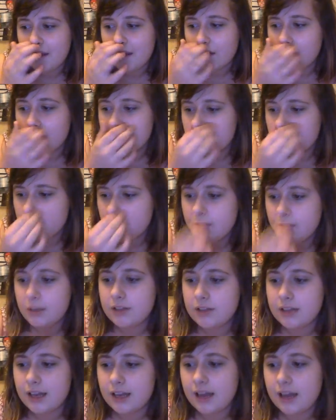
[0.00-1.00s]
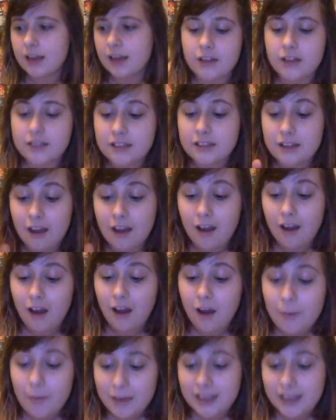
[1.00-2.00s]
country music. Their
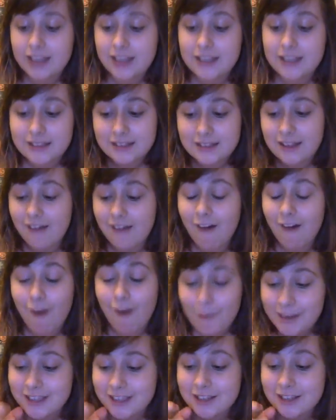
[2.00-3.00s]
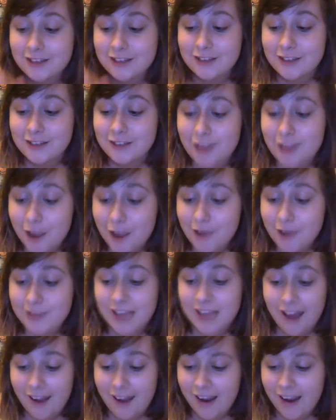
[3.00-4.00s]
harmonies are so
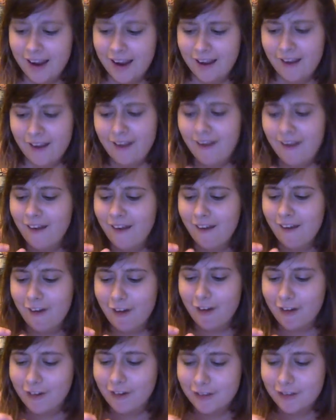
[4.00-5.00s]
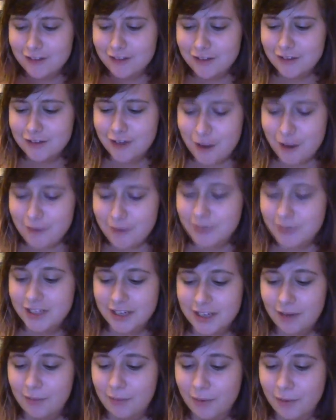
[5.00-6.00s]
tight, so
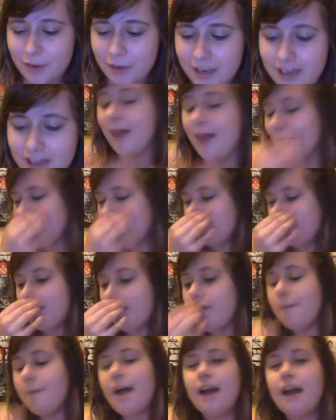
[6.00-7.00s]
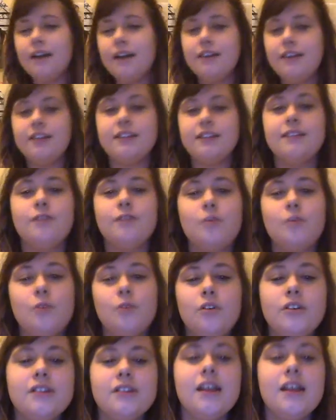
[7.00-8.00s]
bloody on point. They're a band, the Civil
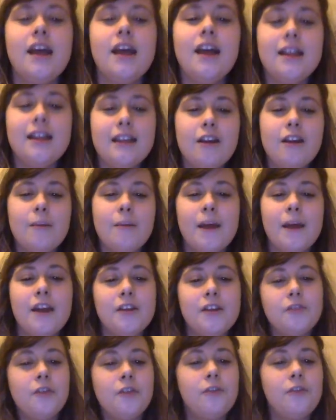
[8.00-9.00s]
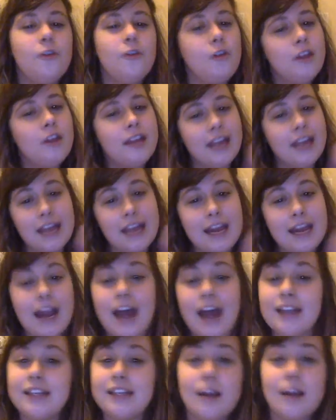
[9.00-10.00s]
Wars. They're a band for falling in
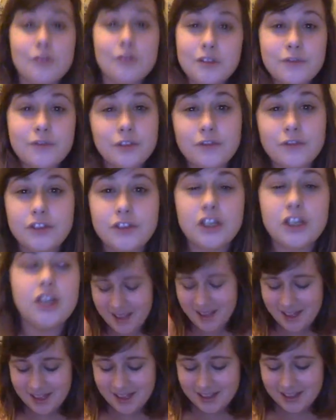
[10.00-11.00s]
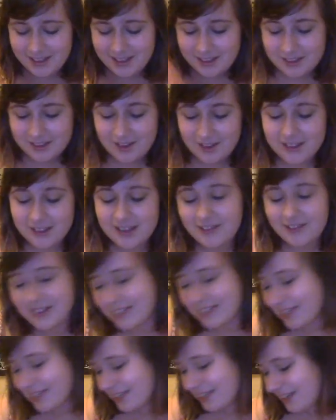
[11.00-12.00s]
and out of love too. So the songs I would
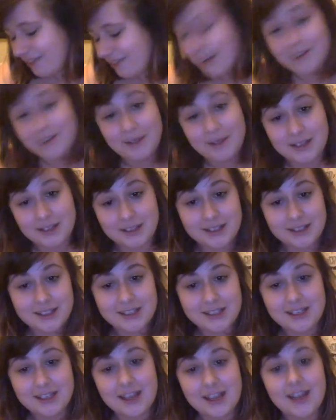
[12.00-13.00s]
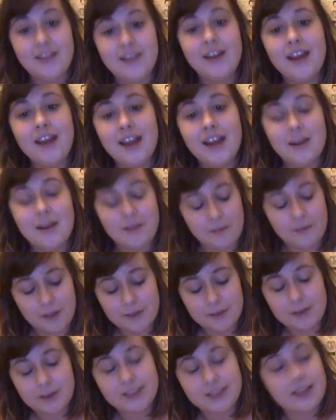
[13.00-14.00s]
recommend you listen to. The
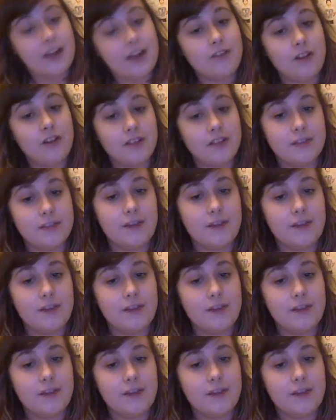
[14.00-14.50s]
first one is I've Got This